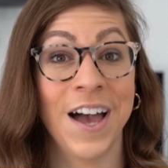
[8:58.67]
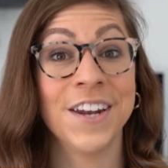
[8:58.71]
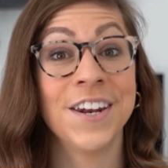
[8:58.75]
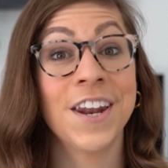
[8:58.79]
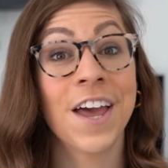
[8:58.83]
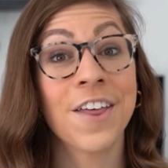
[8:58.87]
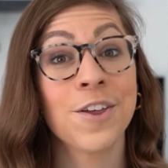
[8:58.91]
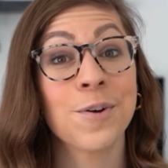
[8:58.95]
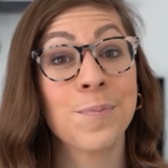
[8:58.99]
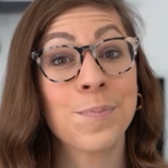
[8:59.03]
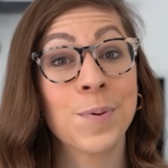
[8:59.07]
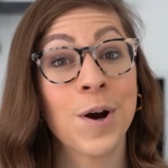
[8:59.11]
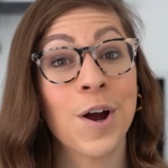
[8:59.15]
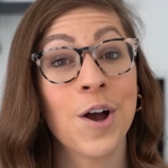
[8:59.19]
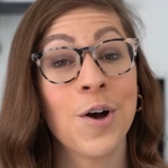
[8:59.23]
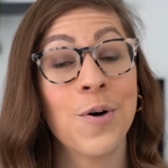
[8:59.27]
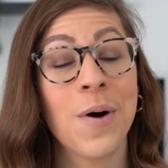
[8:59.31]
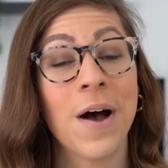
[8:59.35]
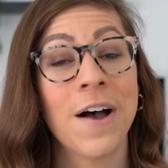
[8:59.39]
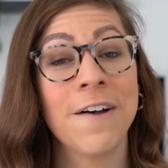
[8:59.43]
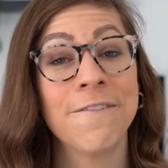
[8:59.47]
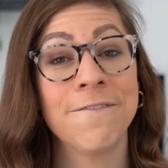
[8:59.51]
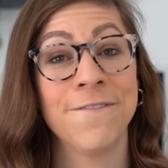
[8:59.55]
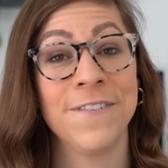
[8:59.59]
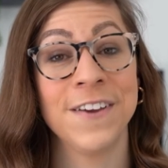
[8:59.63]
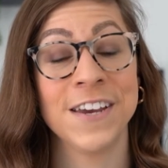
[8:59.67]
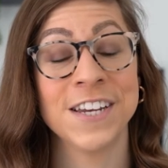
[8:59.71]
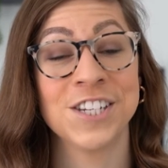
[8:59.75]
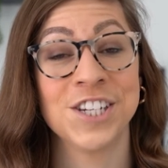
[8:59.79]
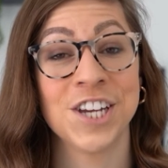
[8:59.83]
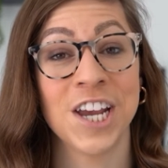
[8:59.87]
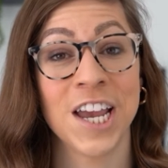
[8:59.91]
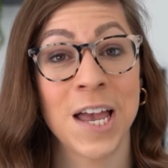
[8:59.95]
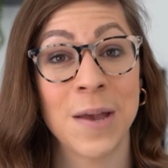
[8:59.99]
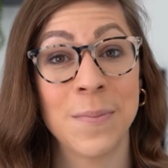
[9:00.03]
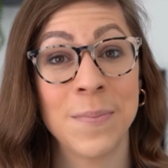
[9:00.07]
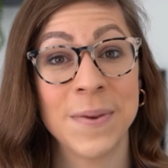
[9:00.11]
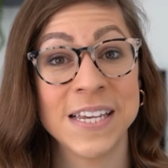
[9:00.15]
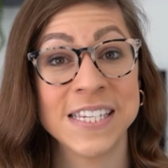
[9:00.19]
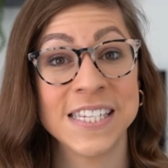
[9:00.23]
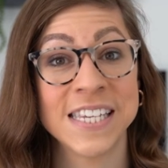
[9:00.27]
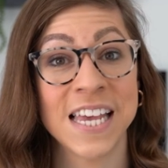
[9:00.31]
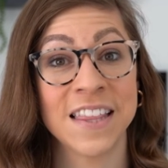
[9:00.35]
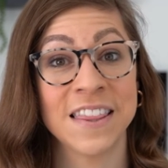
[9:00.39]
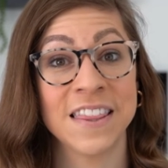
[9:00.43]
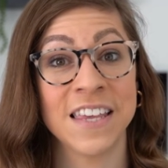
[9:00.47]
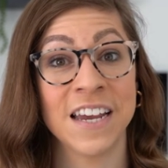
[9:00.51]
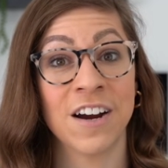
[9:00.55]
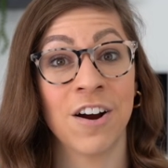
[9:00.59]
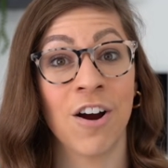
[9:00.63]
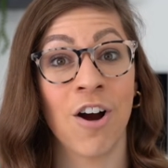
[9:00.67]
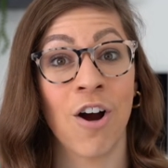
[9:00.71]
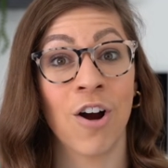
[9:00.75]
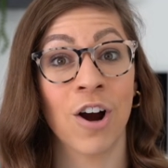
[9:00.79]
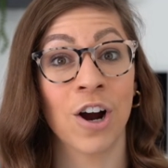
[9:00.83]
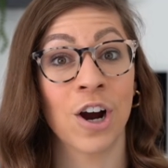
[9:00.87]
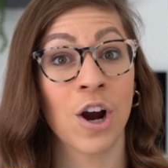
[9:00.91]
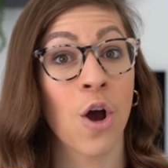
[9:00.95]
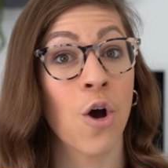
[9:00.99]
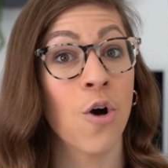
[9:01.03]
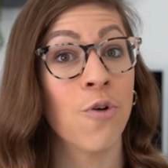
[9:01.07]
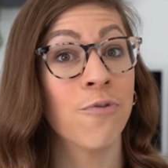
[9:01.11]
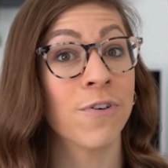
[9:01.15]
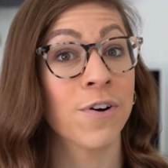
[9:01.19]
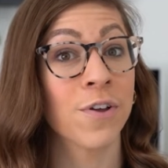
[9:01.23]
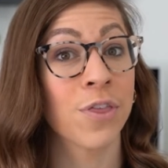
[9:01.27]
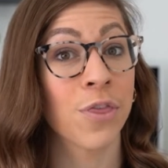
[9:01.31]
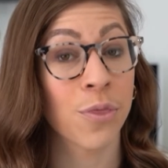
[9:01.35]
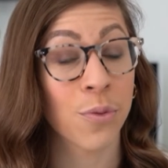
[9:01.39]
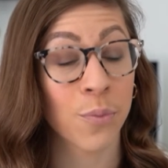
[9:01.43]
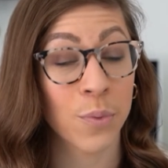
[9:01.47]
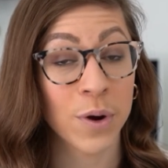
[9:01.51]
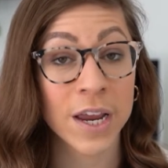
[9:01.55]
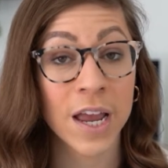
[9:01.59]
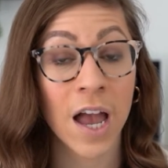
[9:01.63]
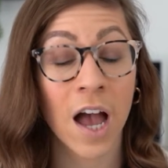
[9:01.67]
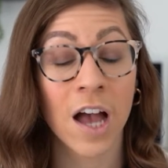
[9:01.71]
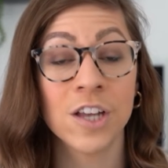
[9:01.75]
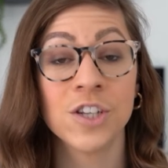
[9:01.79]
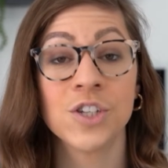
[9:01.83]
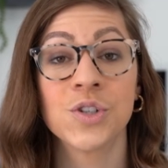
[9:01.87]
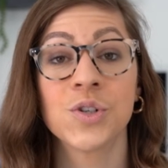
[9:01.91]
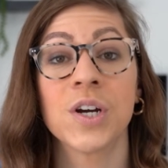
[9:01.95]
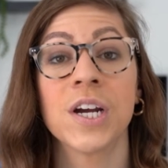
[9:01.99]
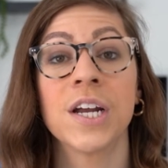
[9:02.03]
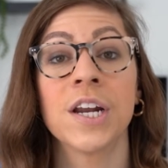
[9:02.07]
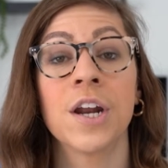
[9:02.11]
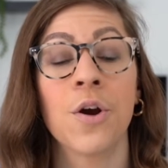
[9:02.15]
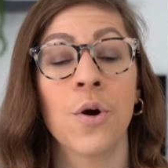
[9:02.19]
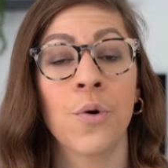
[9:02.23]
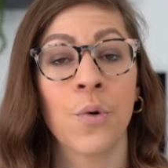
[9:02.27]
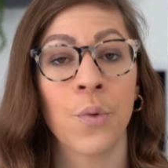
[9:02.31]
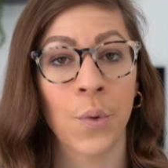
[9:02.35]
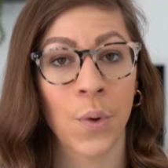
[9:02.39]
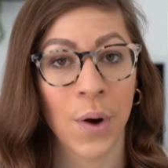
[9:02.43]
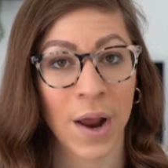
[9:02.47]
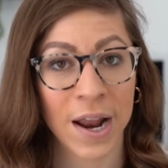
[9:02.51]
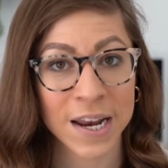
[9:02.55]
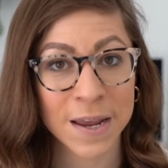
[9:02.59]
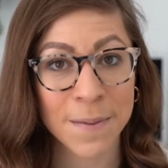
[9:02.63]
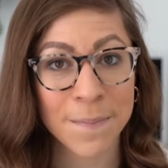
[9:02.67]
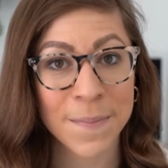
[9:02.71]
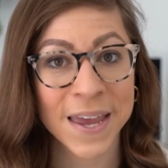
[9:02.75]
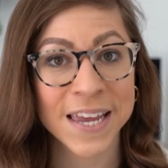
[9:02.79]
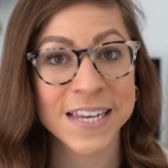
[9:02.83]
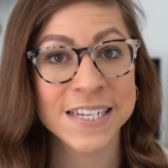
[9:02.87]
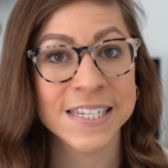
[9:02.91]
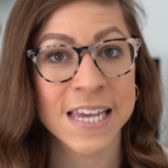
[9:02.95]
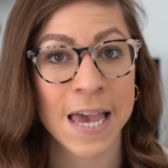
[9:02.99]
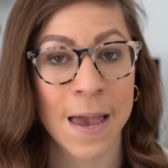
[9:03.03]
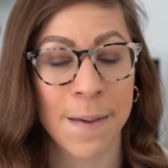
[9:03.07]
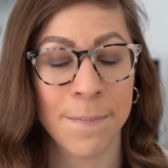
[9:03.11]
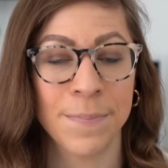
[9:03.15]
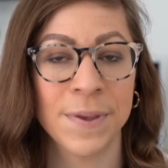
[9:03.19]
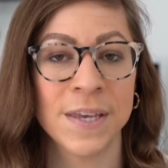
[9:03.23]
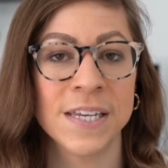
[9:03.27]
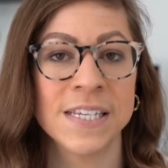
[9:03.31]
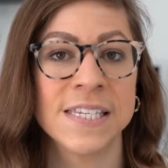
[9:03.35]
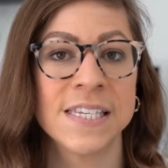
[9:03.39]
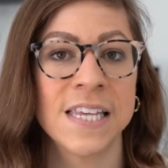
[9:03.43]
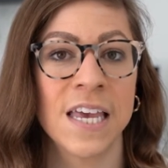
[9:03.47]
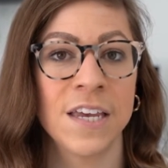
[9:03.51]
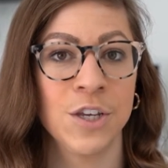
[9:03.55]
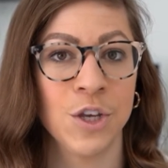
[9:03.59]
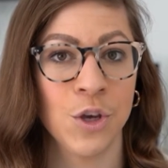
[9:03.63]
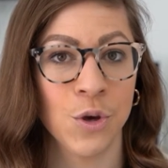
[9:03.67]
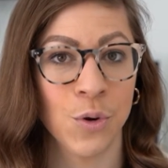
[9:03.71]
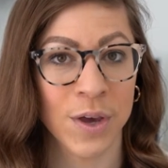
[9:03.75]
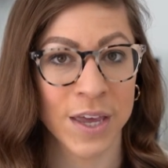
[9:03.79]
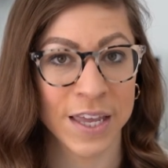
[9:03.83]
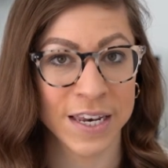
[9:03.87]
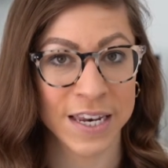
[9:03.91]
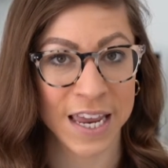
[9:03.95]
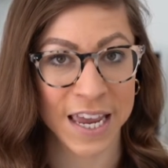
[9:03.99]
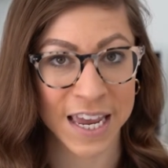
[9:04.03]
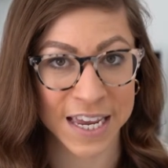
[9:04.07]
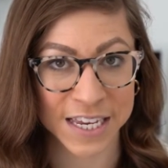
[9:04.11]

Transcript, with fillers: Another pro of Fig Jam is that there are over 300 ready-made templates that you can